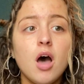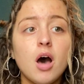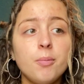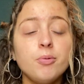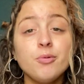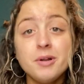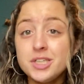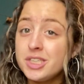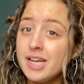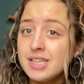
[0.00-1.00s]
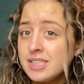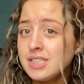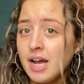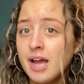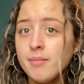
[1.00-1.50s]
appreciate this
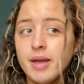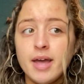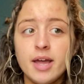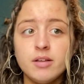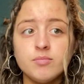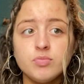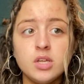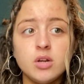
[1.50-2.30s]
time and,